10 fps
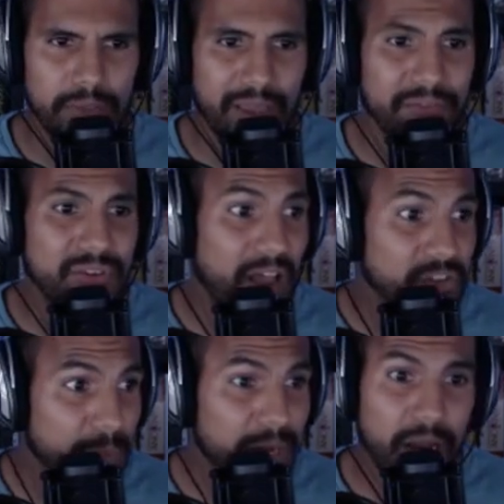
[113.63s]
have
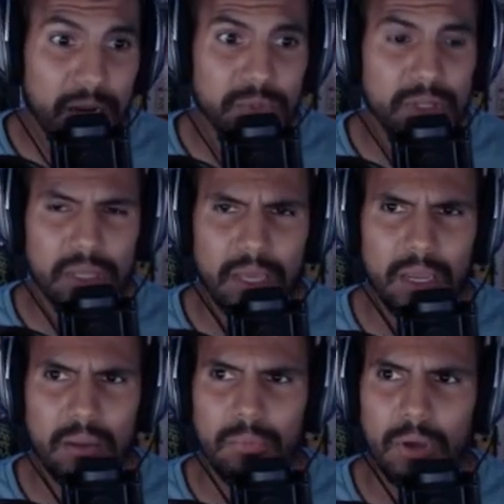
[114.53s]
cosmetic items in the
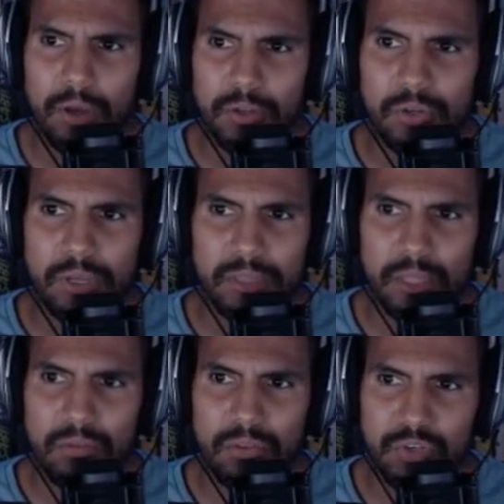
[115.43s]
game. You could get that
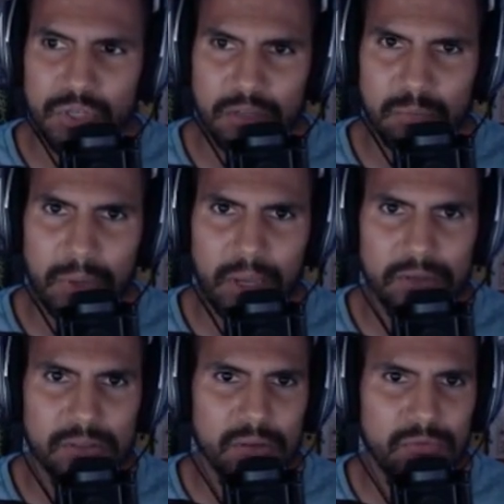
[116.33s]
through the chest pass if